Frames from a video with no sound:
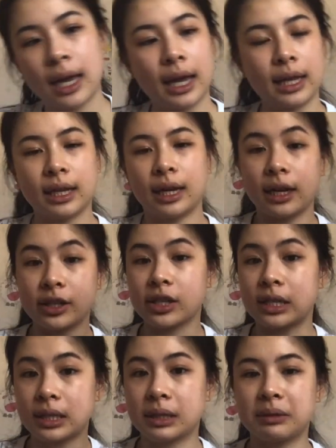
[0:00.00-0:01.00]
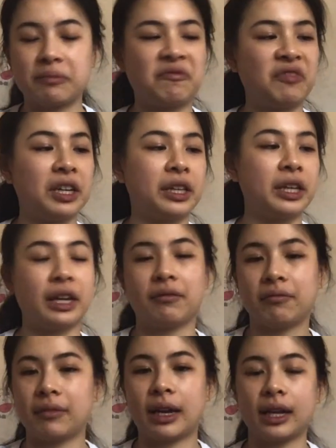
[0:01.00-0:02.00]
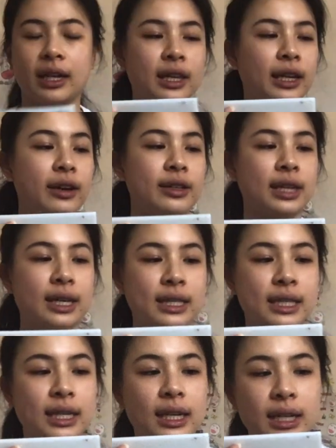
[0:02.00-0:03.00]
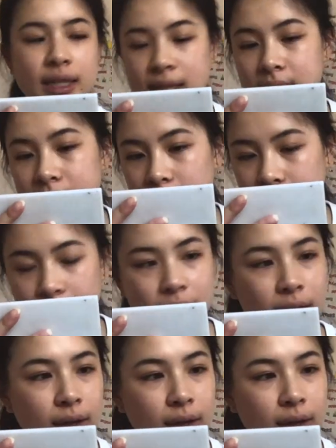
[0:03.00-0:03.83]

And then I just fill in anything else I see necessary.